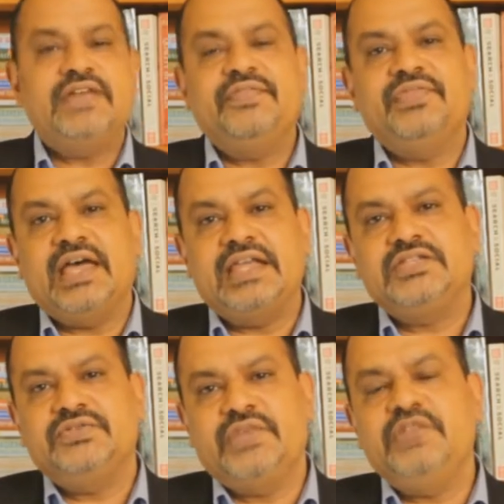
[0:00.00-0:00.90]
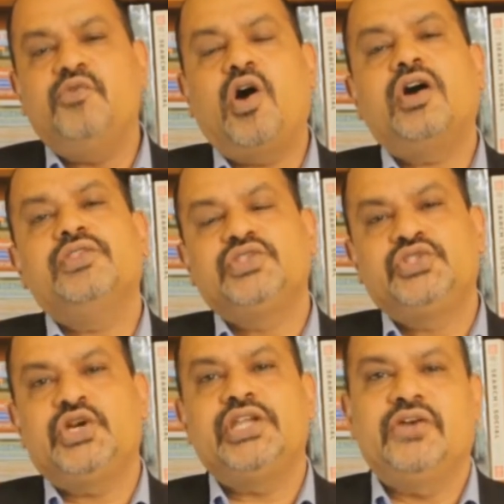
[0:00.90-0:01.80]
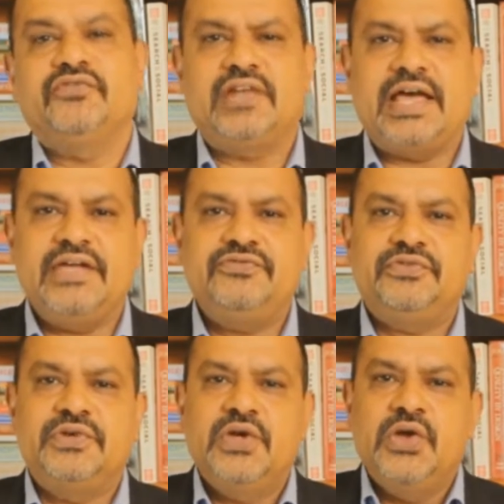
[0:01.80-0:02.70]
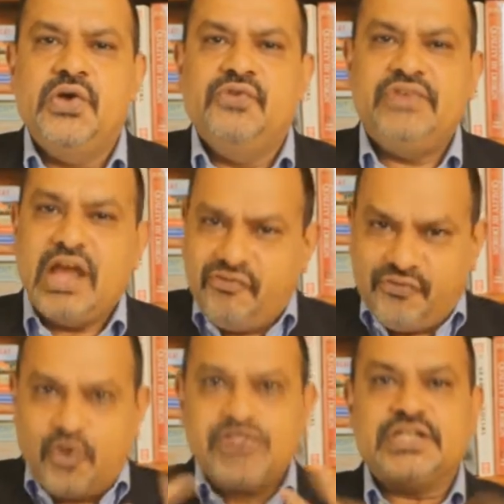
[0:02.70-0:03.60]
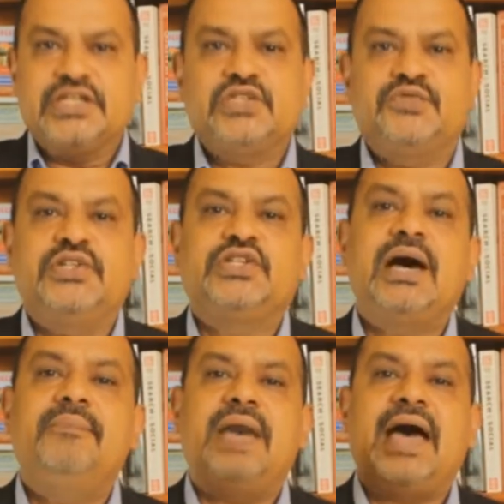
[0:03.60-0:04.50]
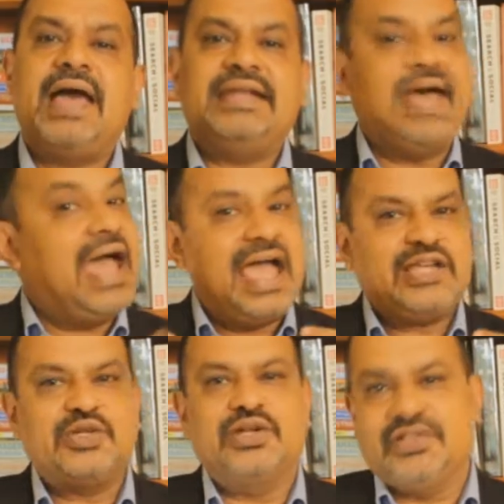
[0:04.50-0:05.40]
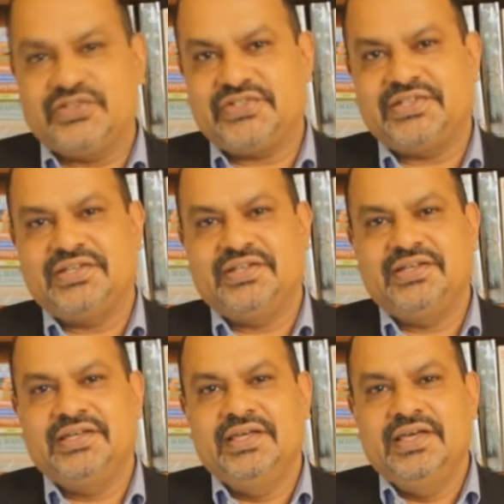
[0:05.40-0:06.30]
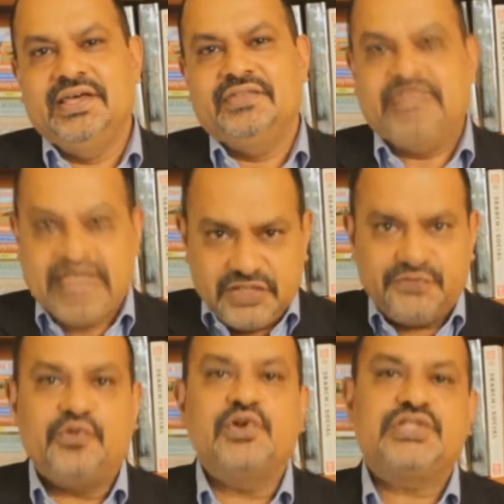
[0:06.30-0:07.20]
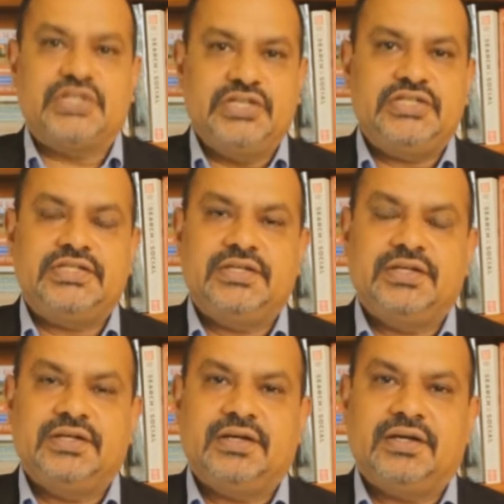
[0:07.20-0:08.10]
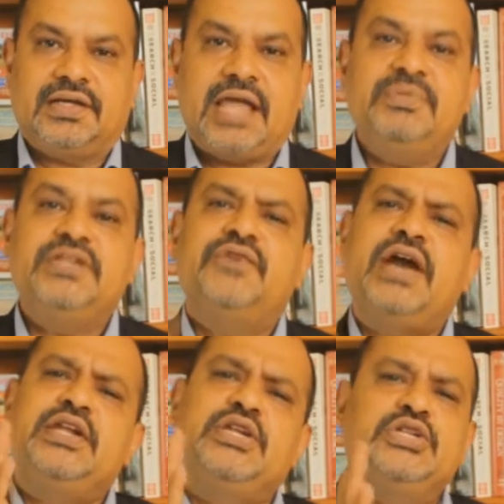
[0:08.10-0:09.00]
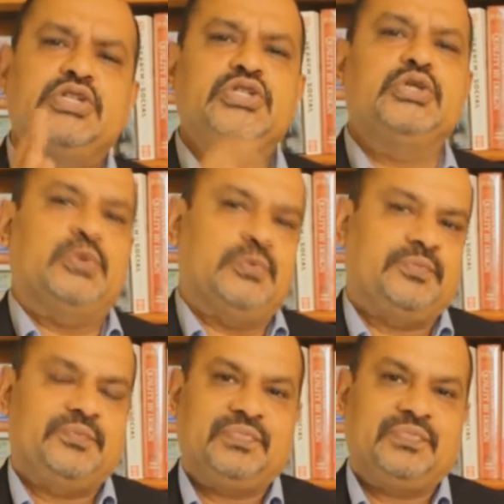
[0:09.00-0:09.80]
we have done that, when you walk on this journey of life, we have forces which come and act on us. These forces can be divided into two.